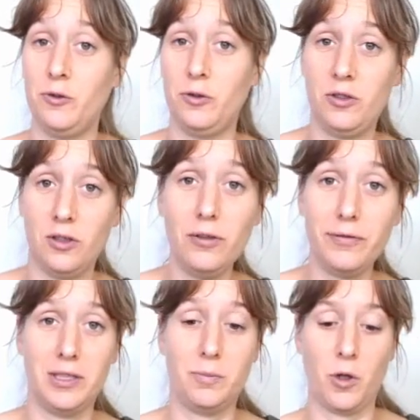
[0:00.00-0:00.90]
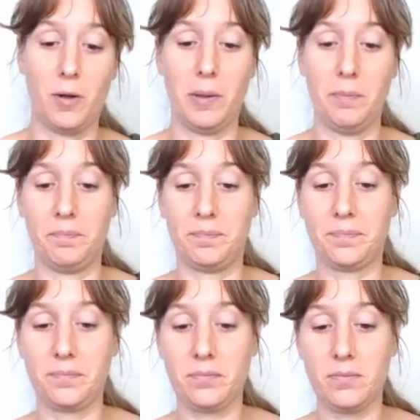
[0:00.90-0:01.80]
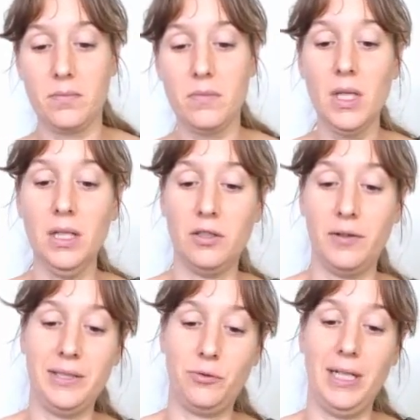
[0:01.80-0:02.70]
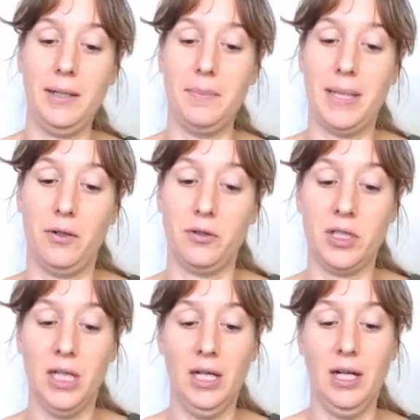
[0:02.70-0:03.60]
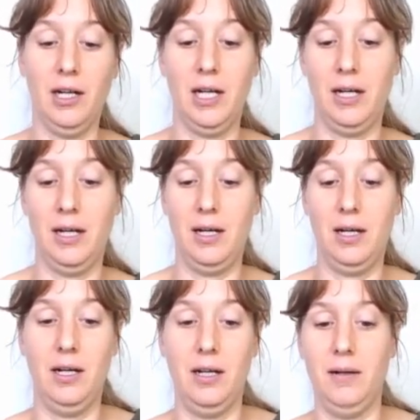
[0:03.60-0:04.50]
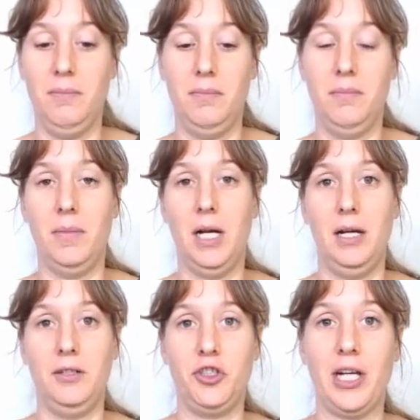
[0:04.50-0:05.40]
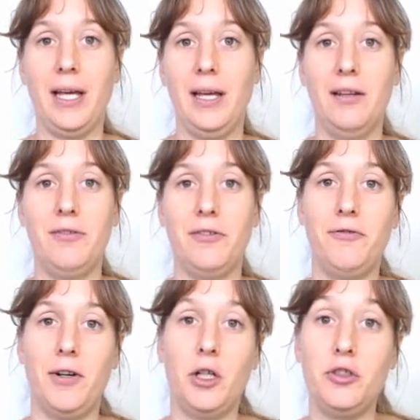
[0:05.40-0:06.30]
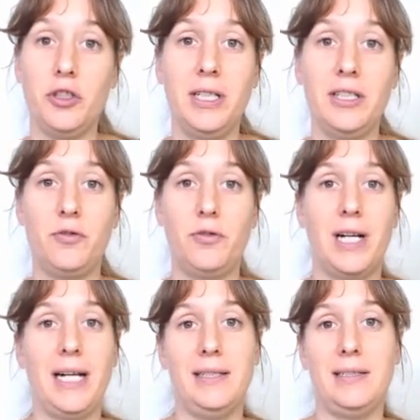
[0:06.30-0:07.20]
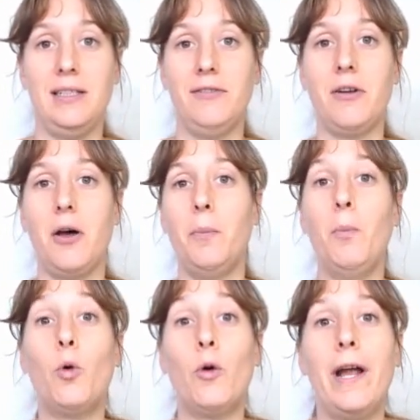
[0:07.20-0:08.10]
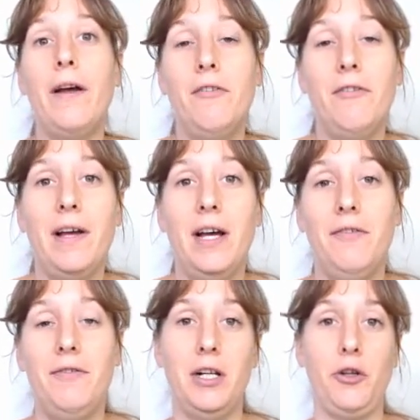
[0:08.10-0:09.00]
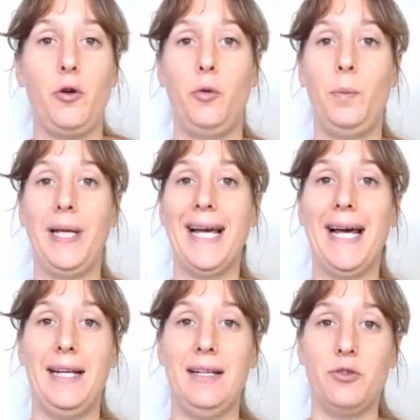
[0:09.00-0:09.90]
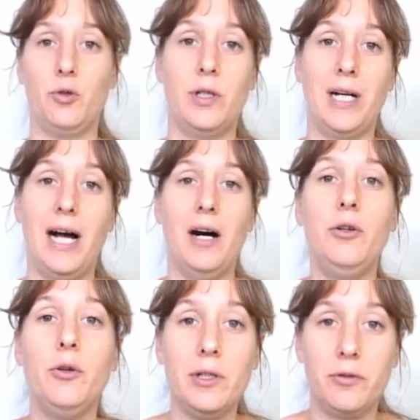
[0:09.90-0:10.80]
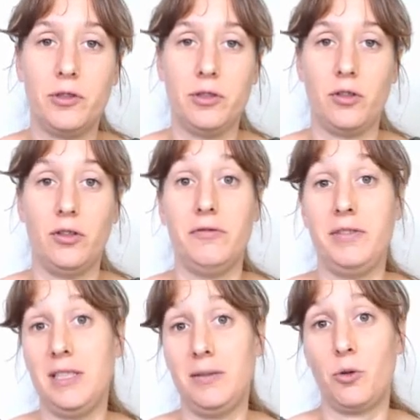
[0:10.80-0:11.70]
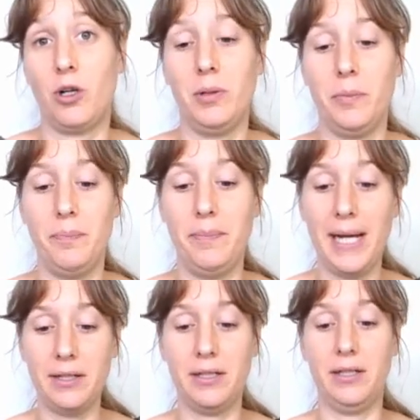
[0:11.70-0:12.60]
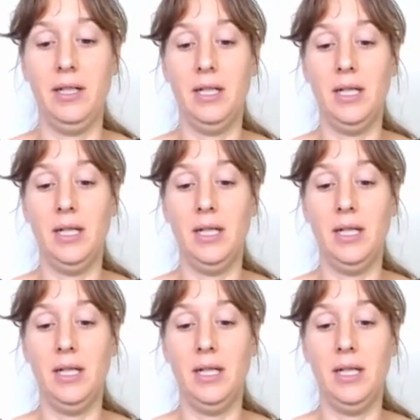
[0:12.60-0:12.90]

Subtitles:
to solve this problem. So it's really about checking if the function is right, if more value could be added, or how you could resolve this problem better.